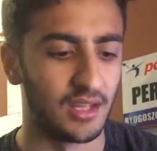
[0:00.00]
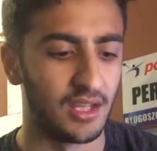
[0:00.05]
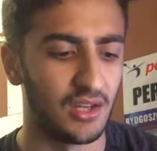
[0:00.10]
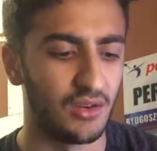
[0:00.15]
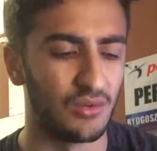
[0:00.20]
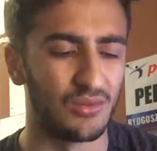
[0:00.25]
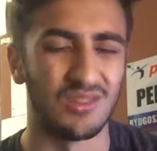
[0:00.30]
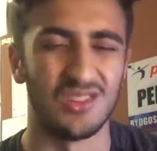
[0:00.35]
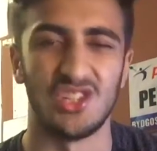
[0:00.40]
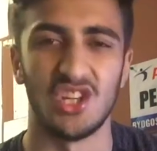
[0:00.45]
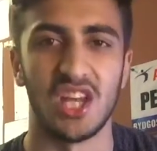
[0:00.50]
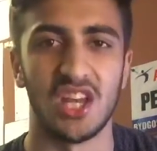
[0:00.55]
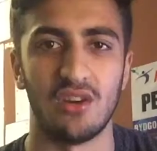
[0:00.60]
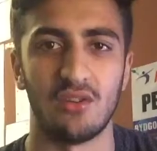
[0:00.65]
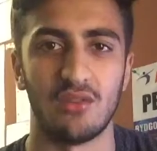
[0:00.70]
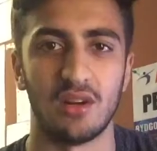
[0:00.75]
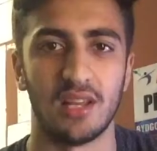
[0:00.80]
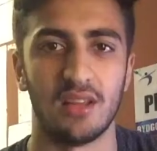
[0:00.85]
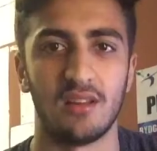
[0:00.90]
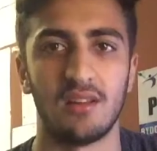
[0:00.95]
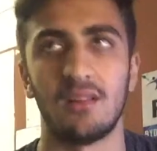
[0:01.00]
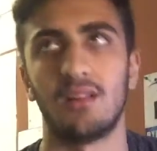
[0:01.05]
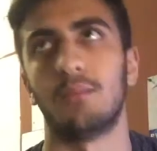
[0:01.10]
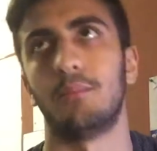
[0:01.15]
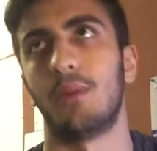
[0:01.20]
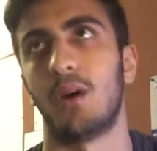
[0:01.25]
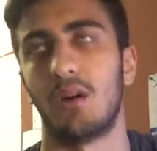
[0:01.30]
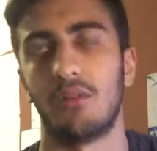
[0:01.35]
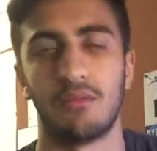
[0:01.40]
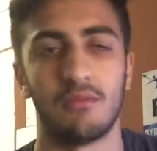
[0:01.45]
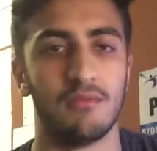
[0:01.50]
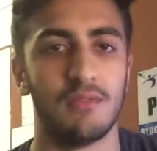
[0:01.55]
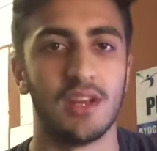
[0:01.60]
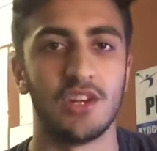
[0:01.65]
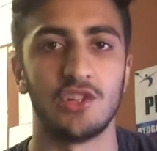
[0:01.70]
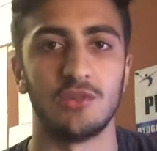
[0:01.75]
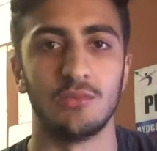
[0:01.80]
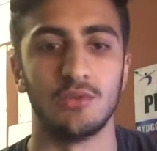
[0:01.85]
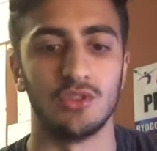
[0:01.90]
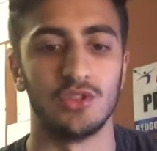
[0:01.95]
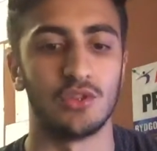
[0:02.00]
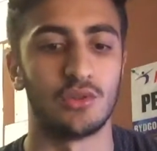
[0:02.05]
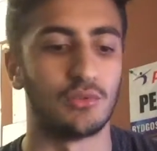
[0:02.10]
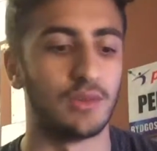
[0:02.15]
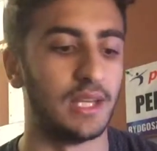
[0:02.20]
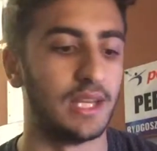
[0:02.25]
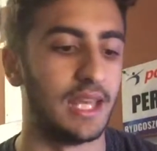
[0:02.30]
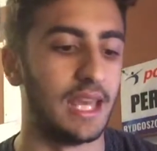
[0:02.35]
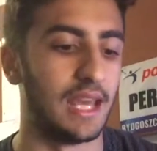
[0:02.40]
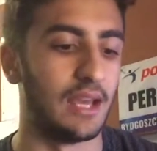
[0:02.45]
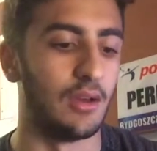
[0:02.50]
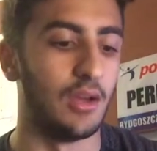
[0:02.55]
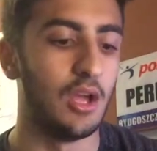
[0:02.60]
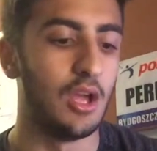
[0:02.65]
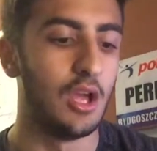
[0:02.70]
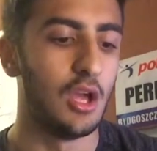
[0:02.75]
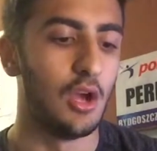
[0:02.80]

you're not generally, uh, apart from vegetables, you're not really getting